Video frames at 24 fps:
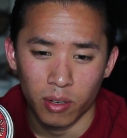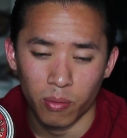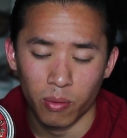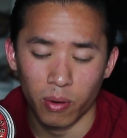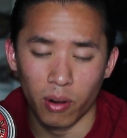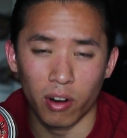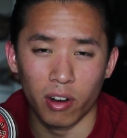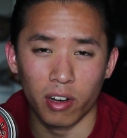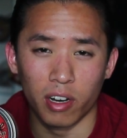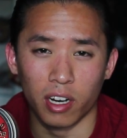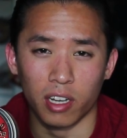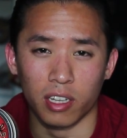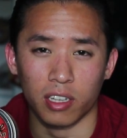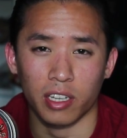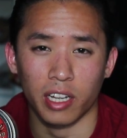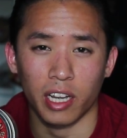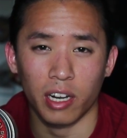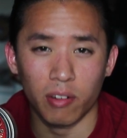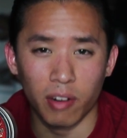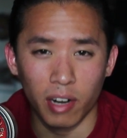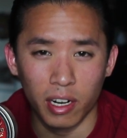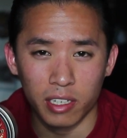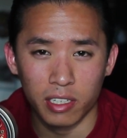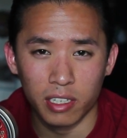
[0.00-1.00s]
We already got
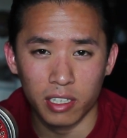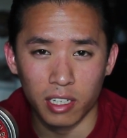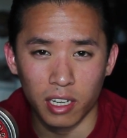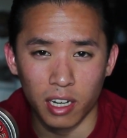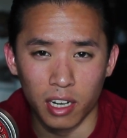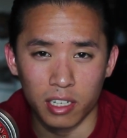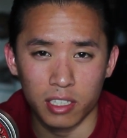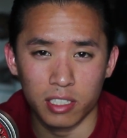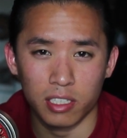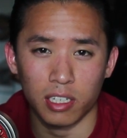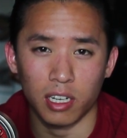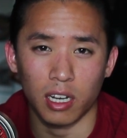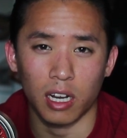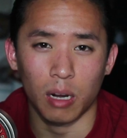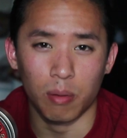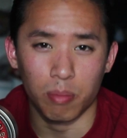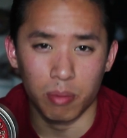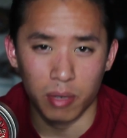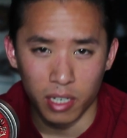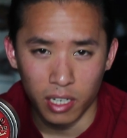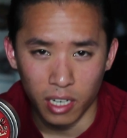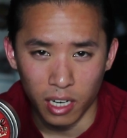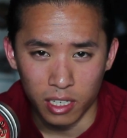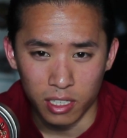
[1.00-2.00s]
Layrite Deluxe,
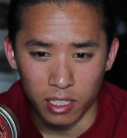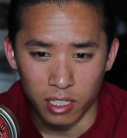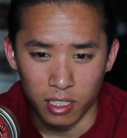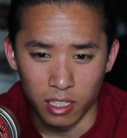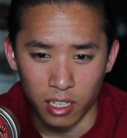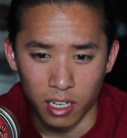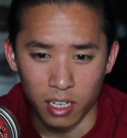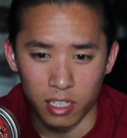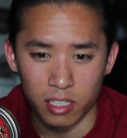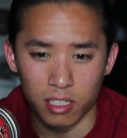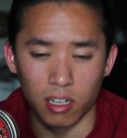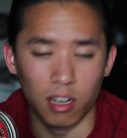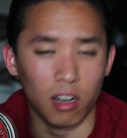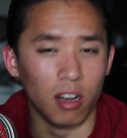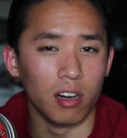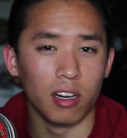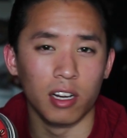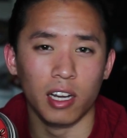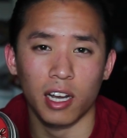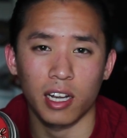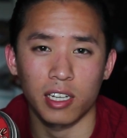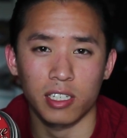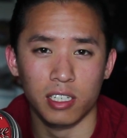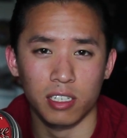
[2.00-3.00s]
Uppercut Deluxe, all
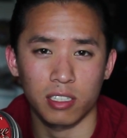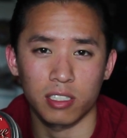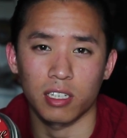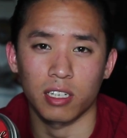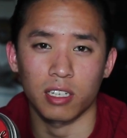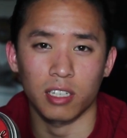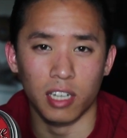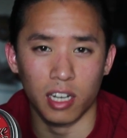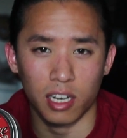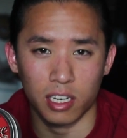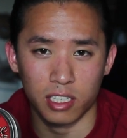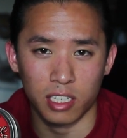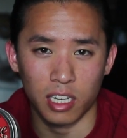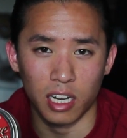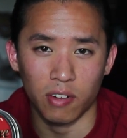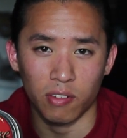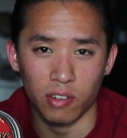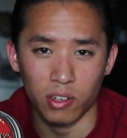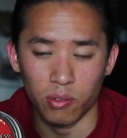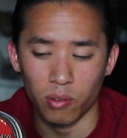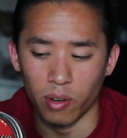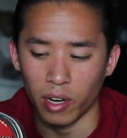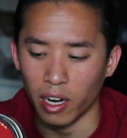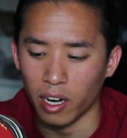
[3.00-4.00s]
kinds of deluxe
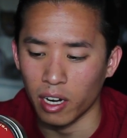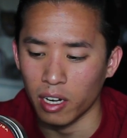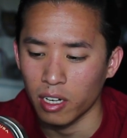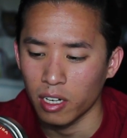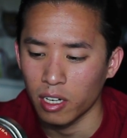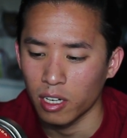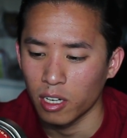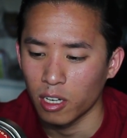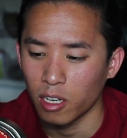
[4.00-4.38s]
everywhere,